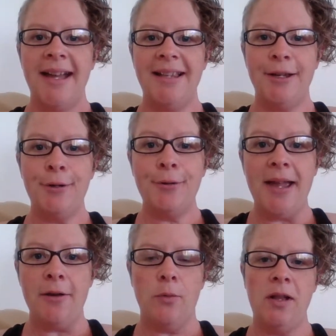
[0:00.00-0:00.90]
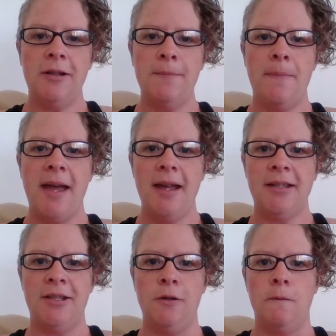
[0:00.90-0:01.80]
Hello and welcome
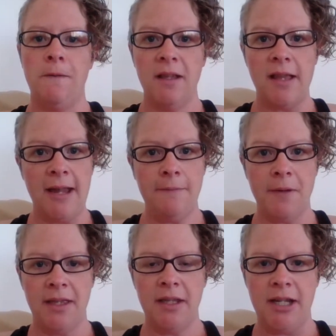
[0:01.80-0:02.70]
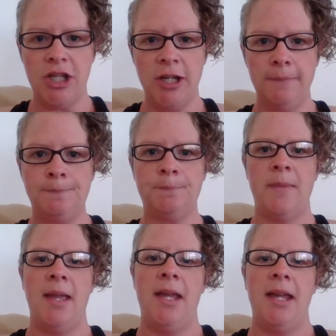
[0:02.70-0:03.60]
back to Fit Life with Alicia.
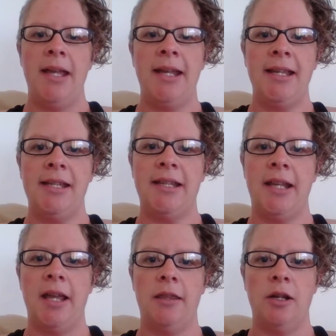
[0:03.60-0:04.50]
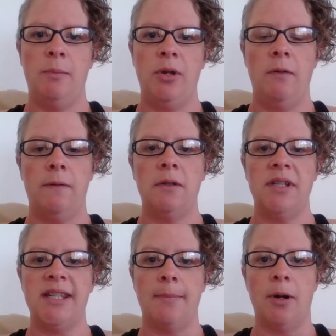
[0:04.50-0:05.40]
It is another beautiful
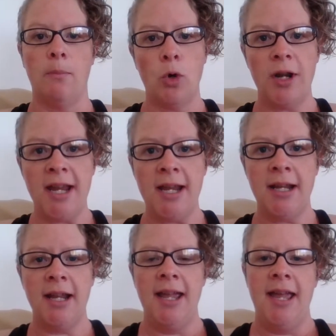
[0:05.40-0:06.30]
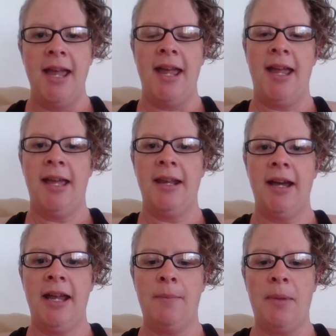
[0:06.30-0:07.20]
summer morning and
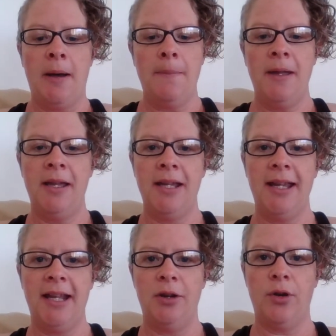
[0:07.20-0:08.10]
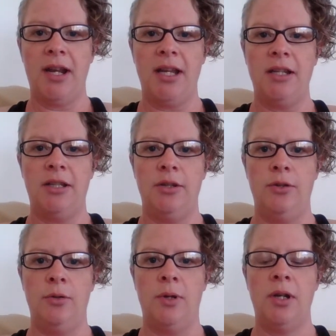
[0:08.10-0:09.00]
I am up getting ready
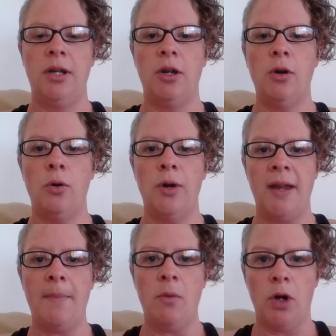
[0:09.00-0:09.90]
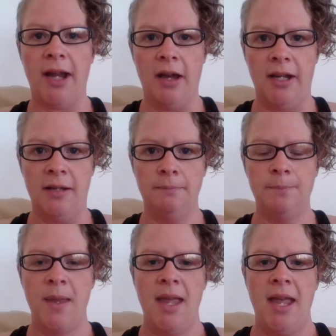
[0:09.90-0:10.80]
to go get my workout in,
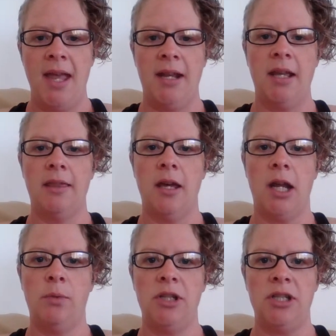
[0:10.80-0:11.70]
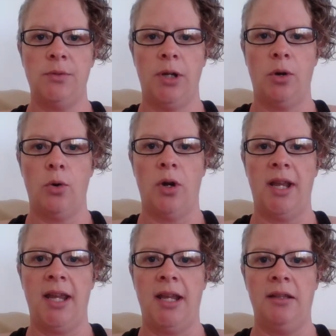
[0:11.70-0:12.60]
and I thought I would just record
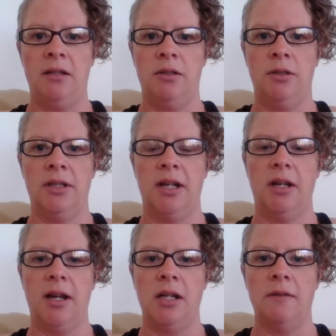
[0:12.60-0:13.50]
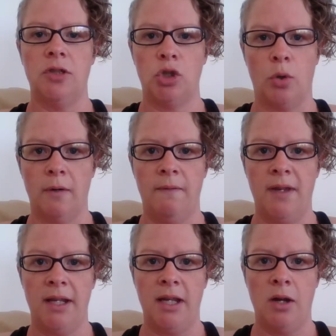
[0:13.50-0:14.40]
a little kind of short
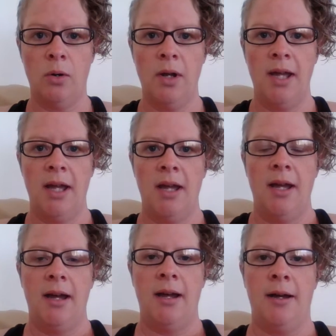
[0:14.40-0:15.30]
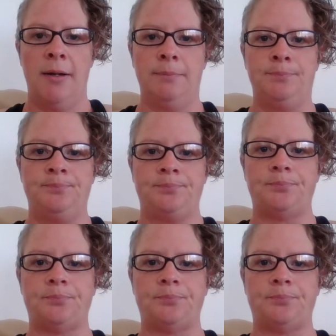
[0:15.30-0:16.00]
video. I